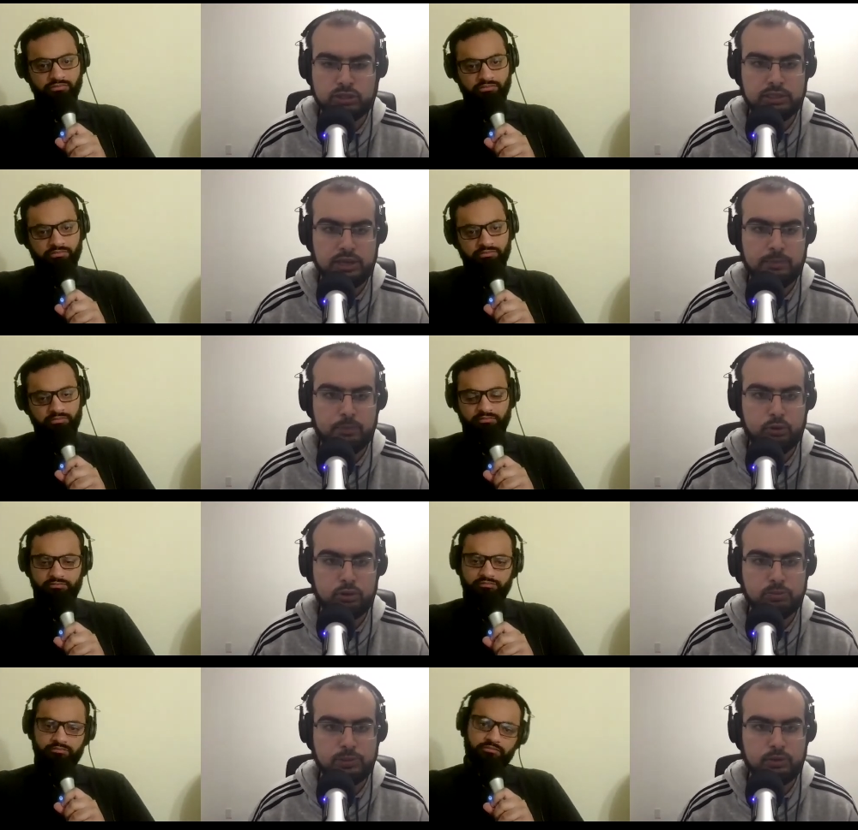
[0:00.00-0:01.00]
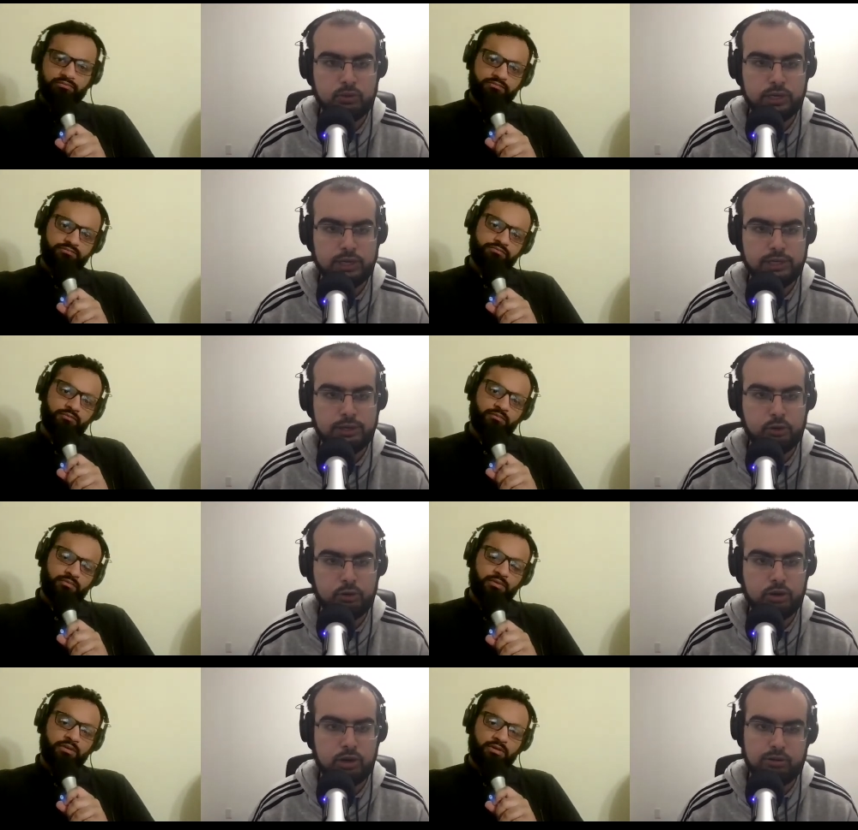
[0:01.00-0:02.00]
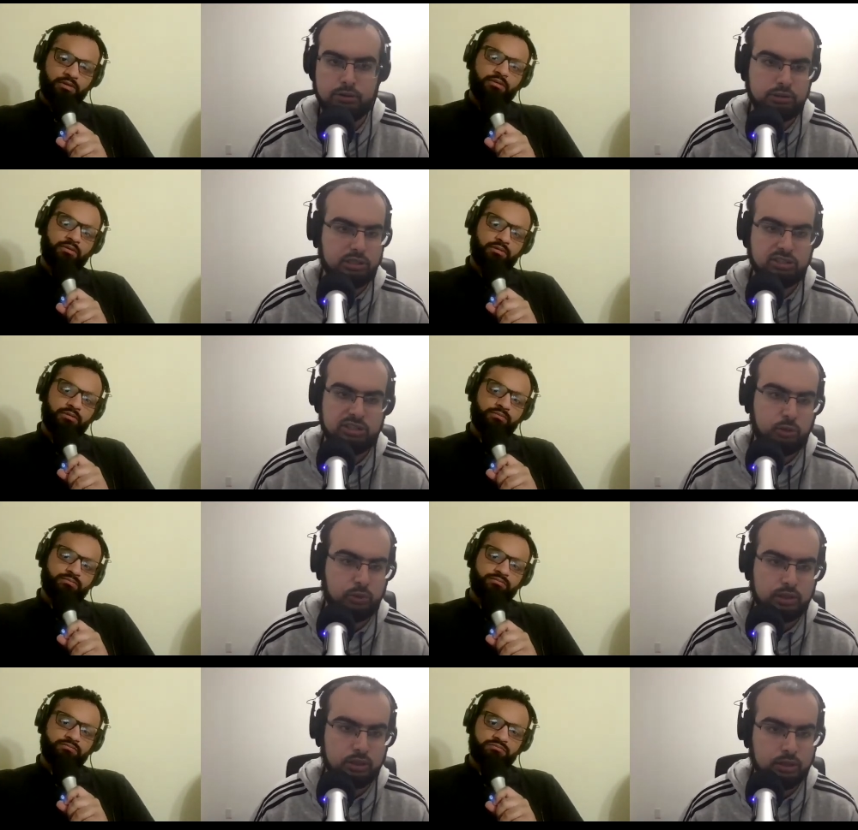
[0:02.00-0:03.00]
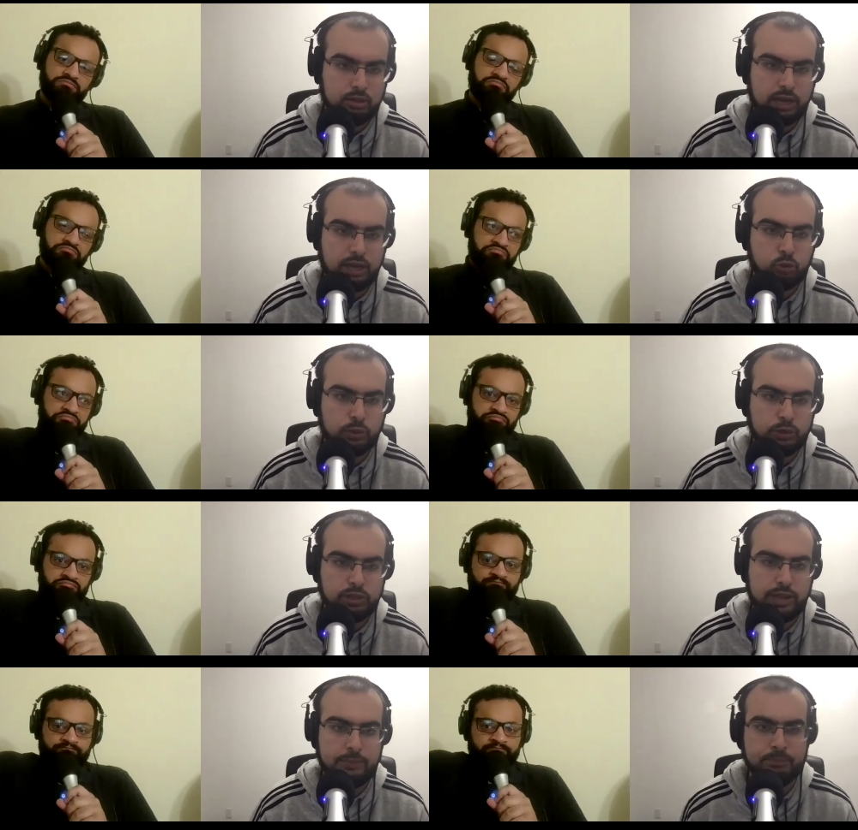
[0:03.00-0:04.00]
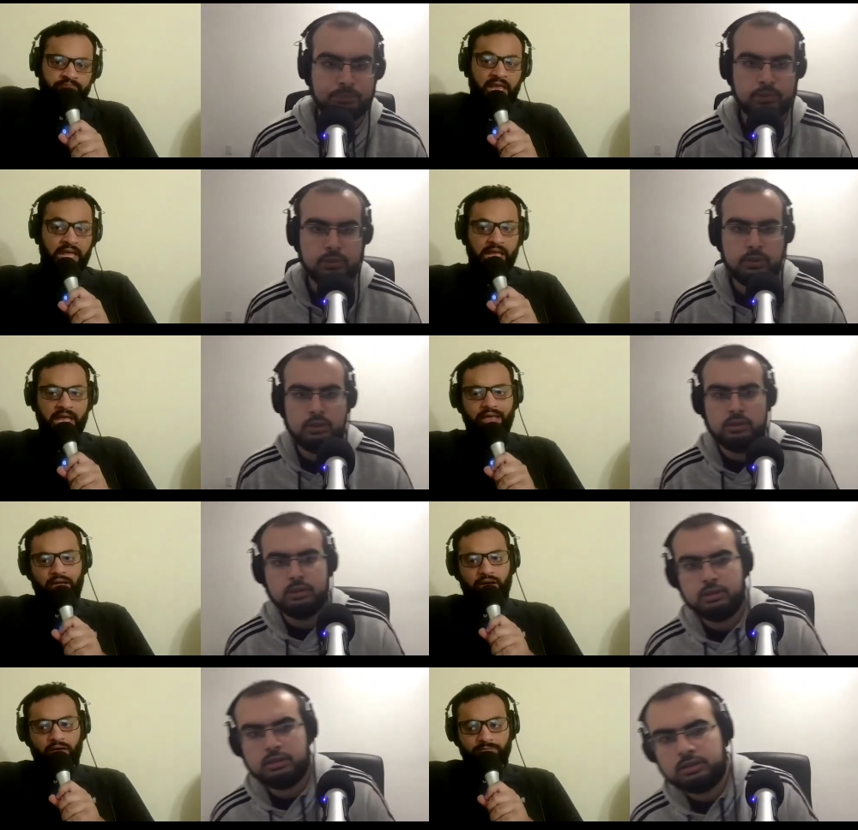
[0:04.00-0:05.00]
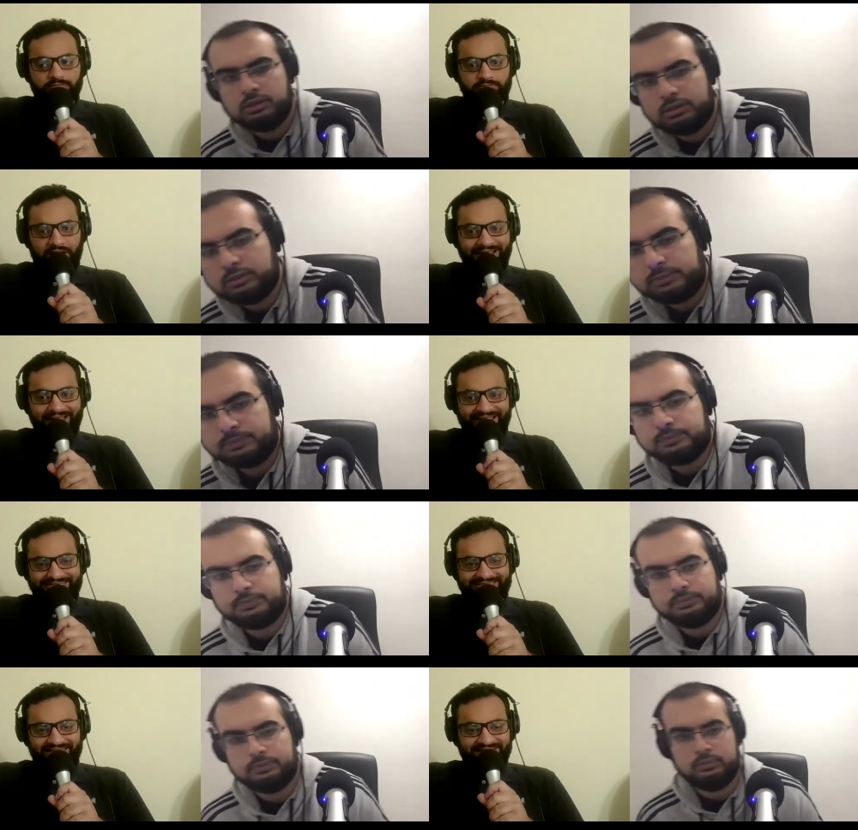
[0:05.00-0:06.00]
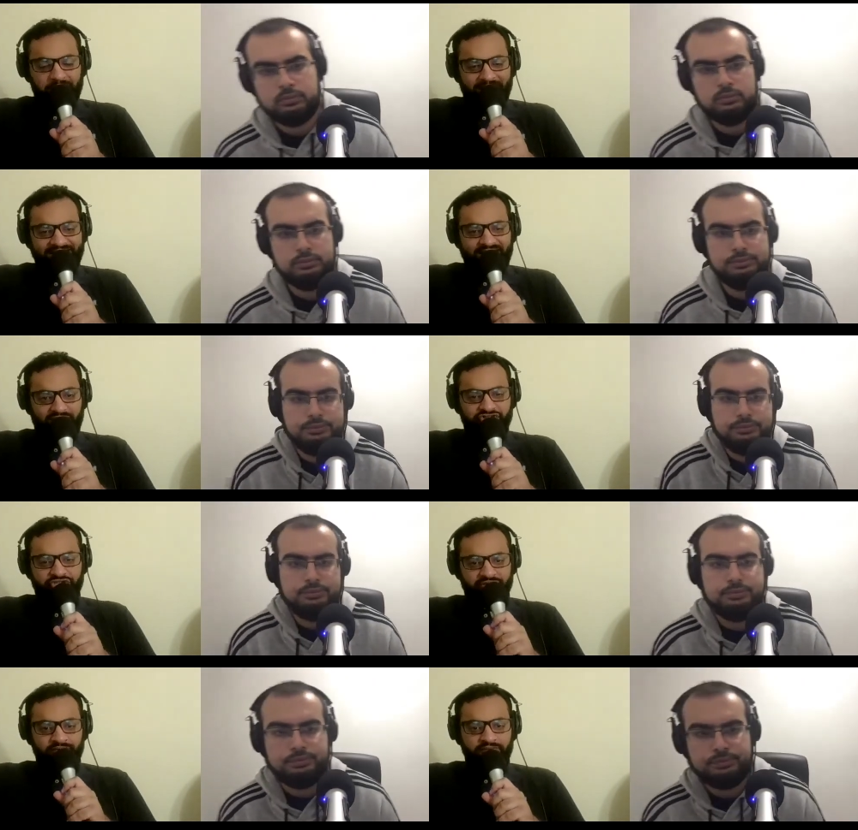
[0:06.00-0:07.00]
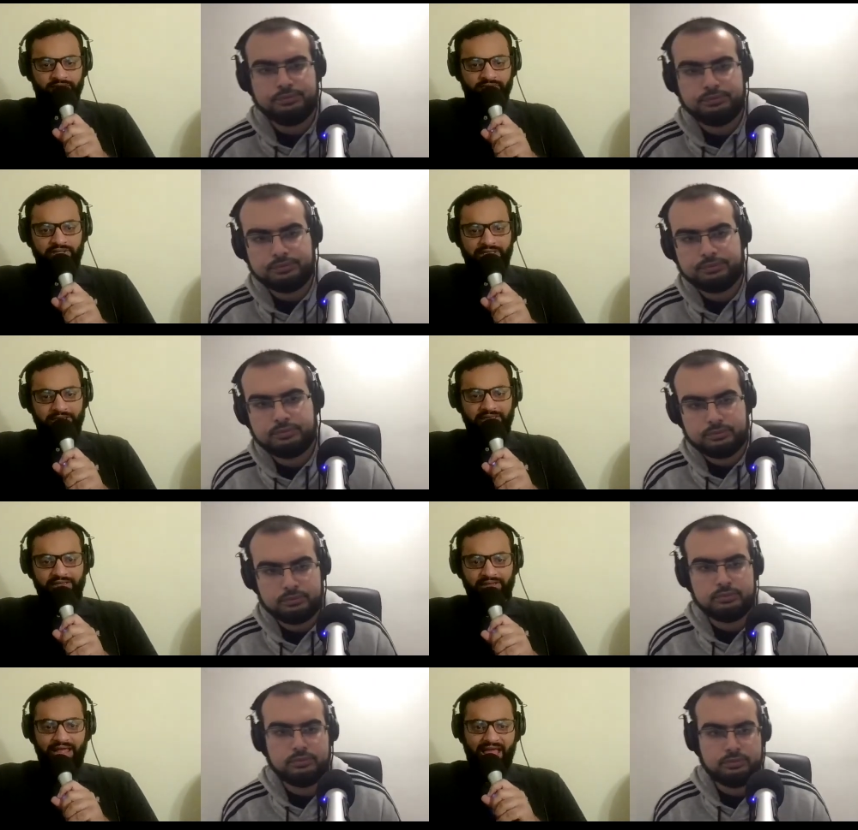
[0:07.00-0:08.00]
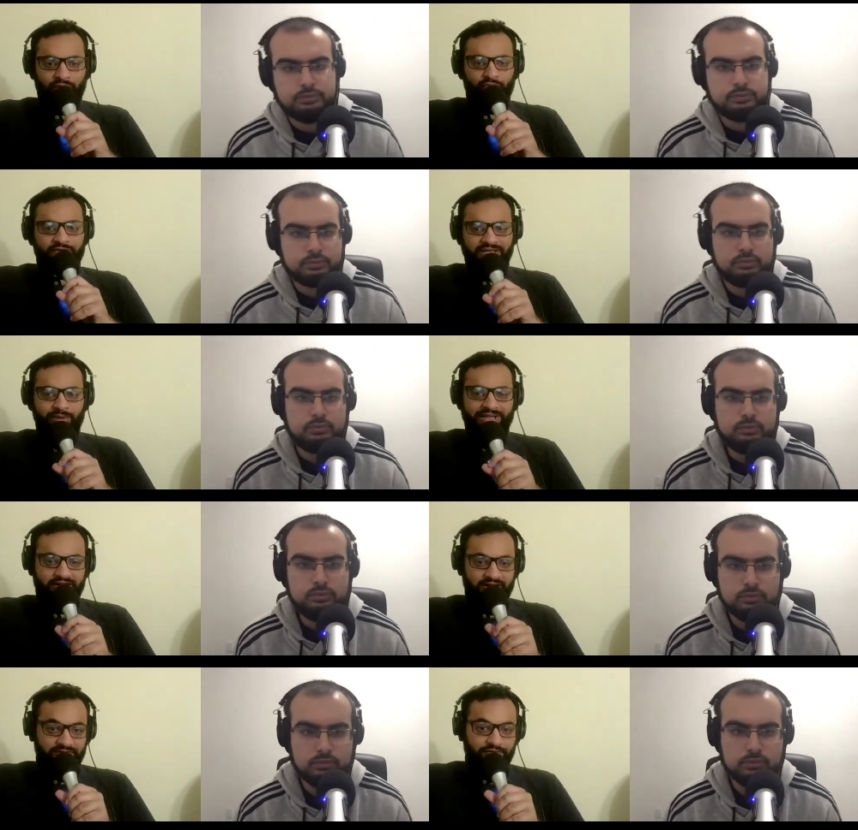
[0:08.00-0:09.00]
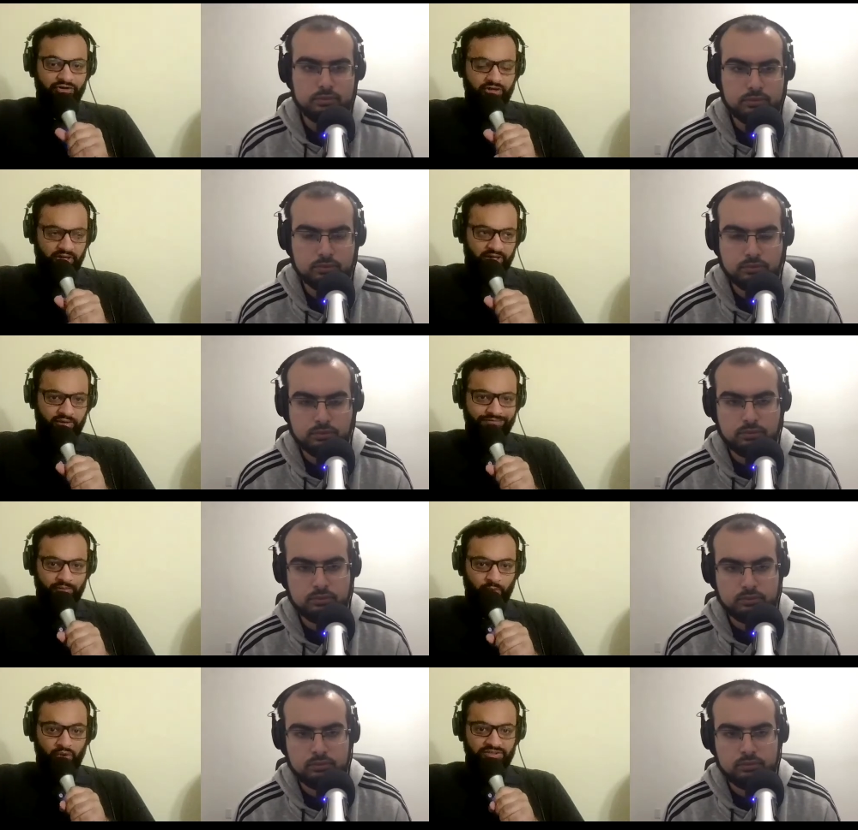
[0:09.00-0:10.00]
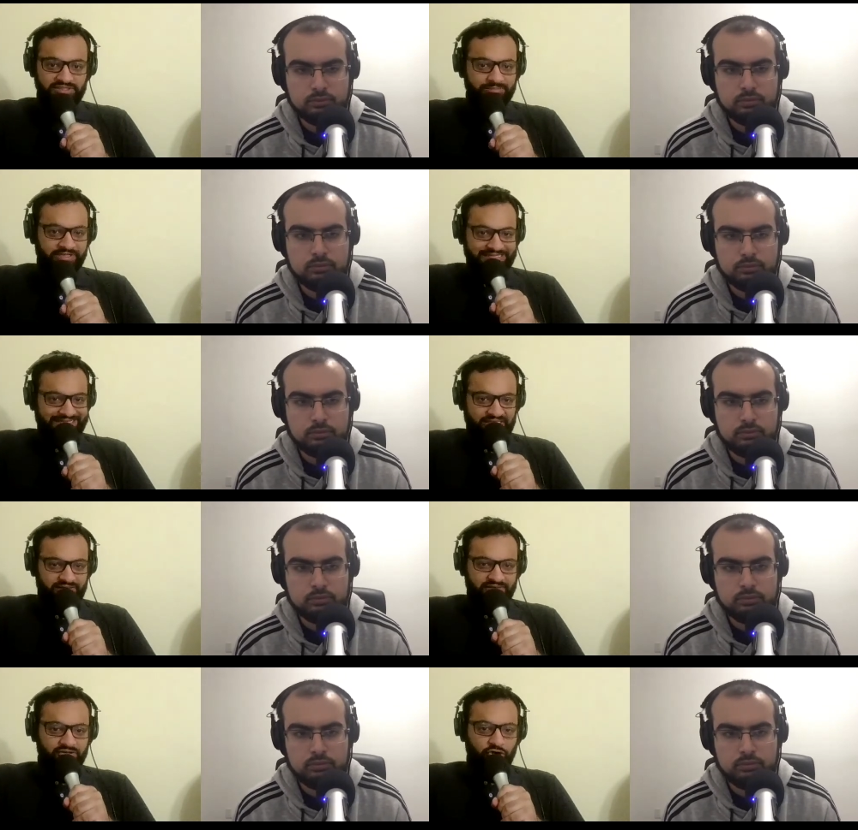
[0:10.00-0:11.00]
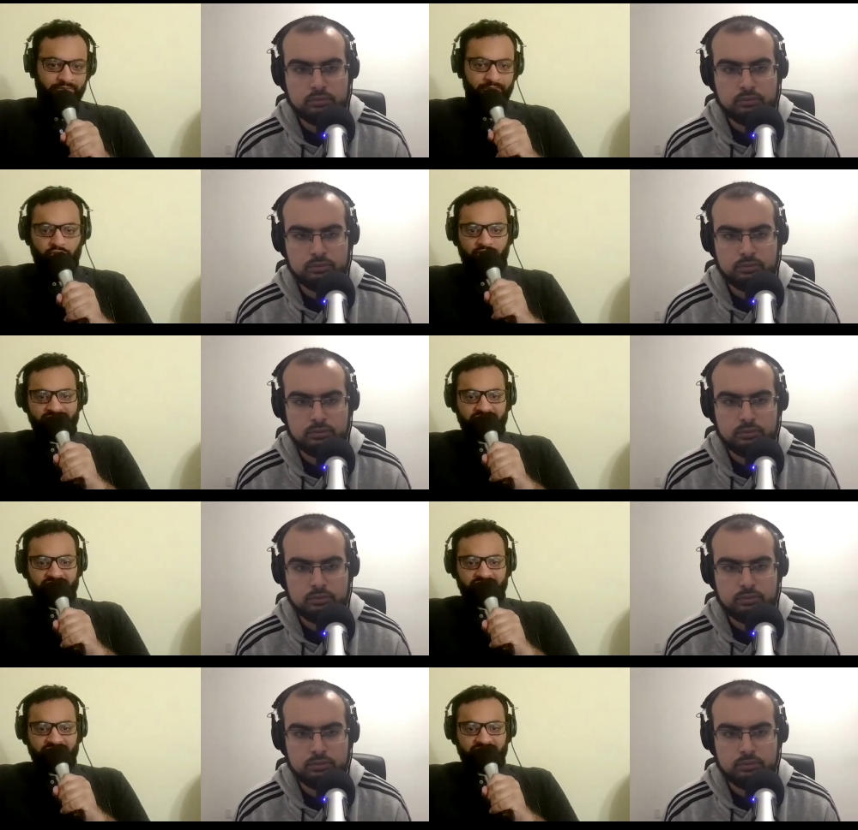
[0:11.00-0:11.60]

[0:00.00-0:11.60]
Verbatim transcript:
Speaker 1: like bowlers being rotated, or uh, just stick with the uh, guys who won you the game? Um, I, I
Speaker 2: think they might get Archer in. I don't know if they will get it in for Curran or for Wokes, because I think dropping Broad at this